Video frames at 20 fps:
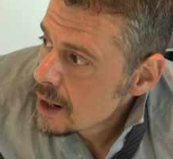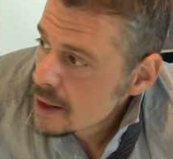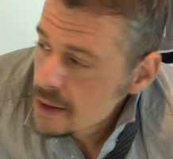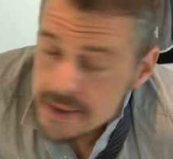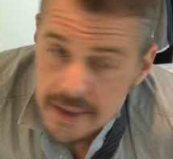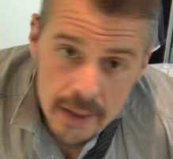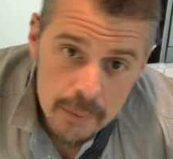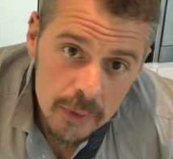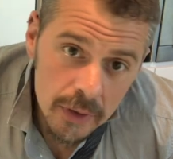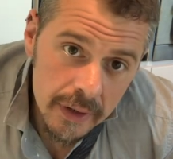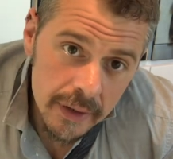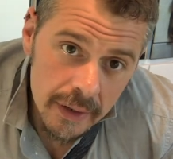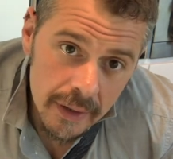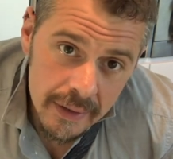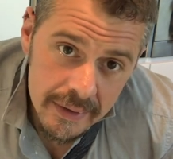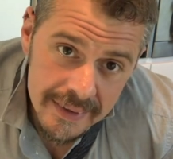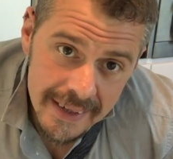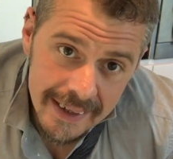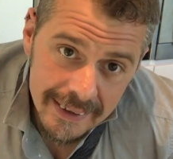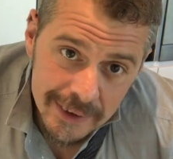Semolina
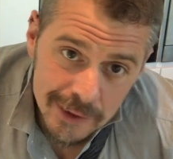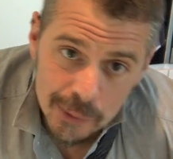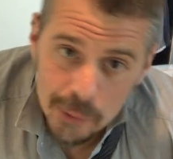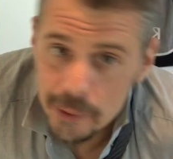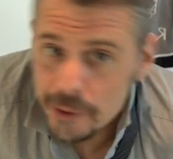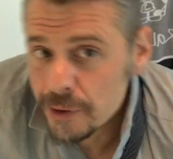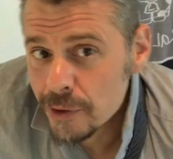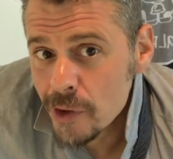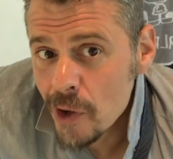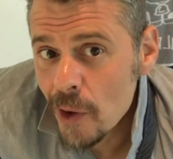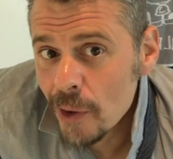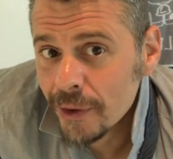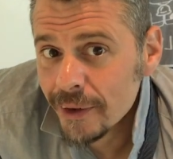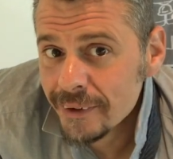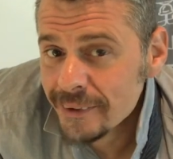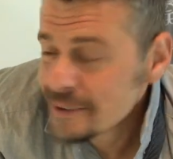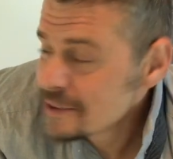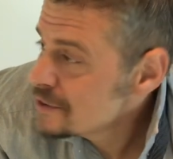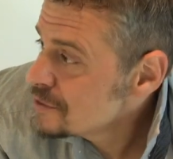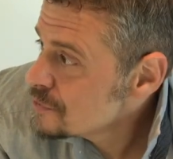is actually what you'd call
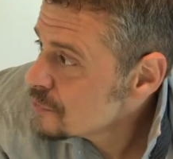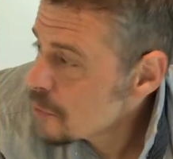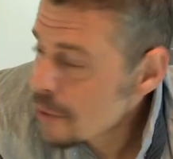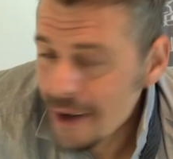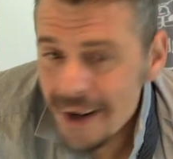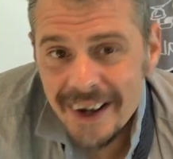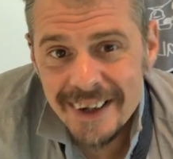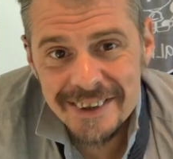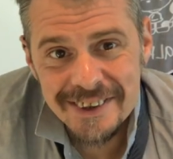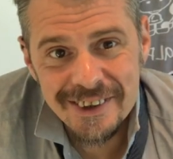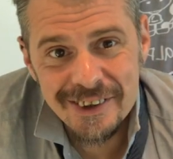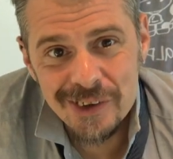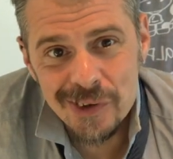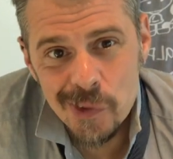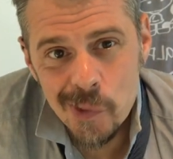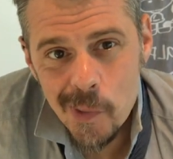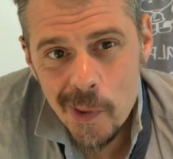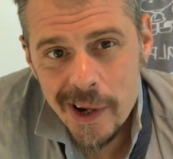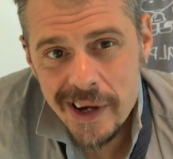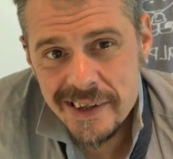it. You can do all kinds of
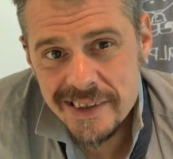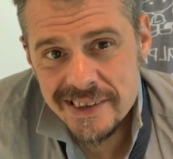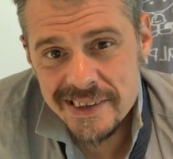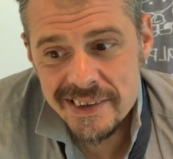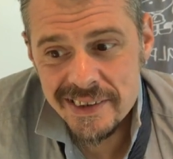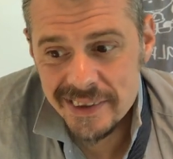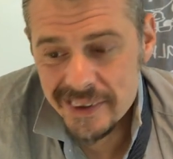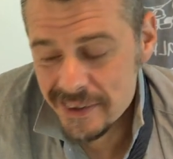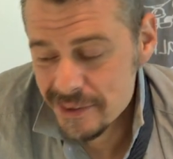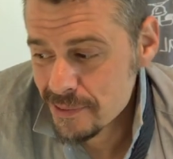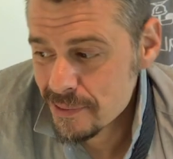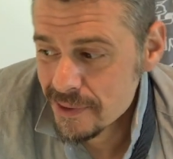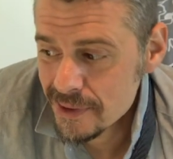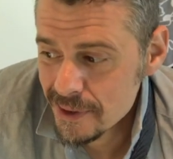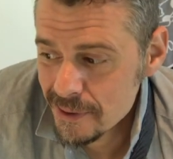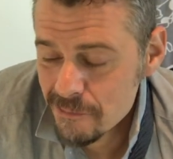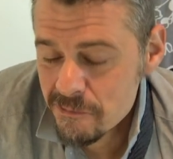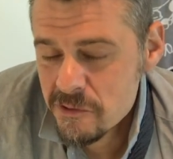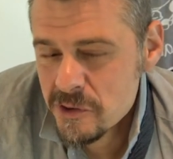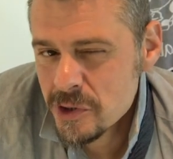crazy things with
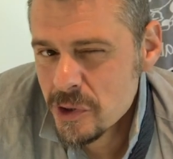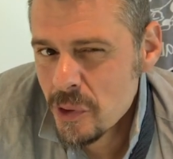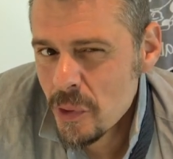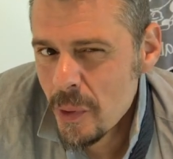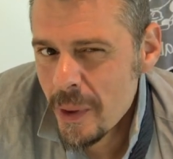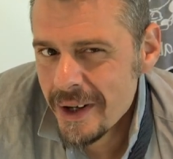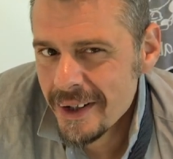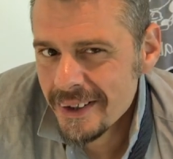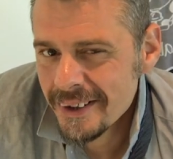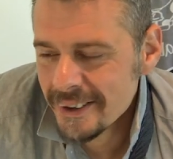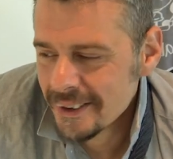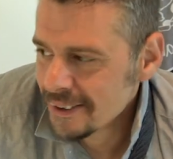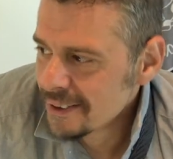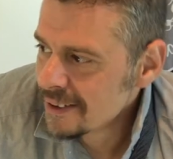it. It's quite good.